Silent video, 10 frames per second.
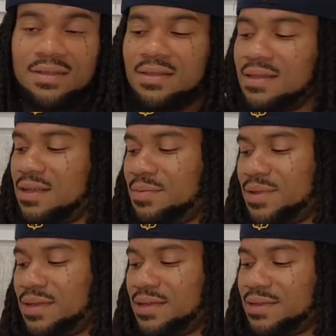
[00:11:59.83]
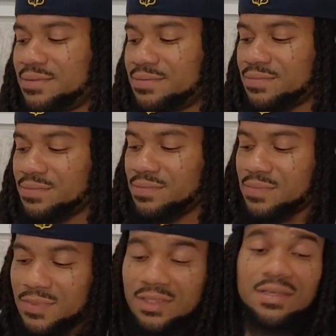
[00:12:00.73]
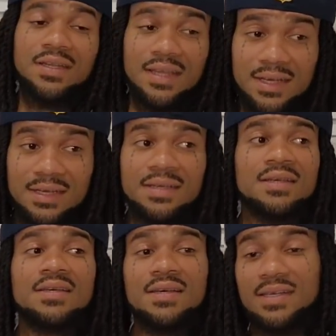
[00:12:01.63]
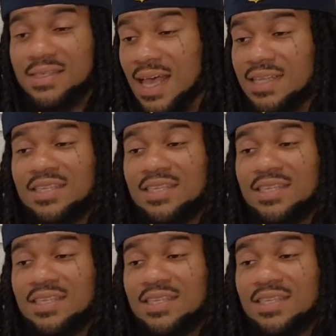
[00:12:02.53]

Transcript: Man, man, a nigga assigned